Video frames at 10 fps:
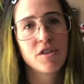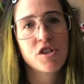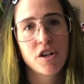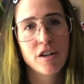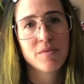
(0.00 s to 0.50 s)
For
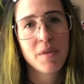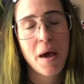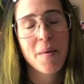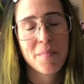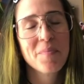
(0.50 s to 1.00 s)
sure.
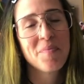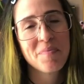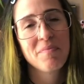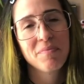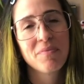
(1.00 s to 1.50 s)
Yeah.
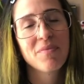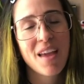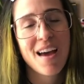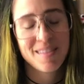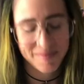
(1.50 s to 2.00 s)

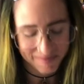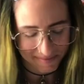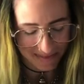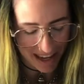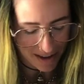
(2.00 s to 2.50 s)
Yeah.
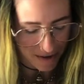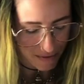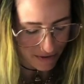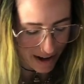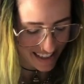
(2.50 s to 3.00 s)
Thank you
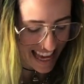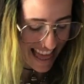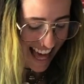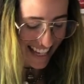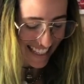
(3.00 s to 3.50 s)
for
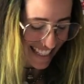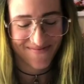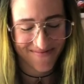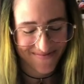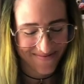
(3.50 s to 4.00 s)

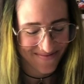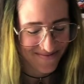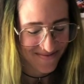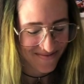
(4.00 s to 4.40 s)
asking that.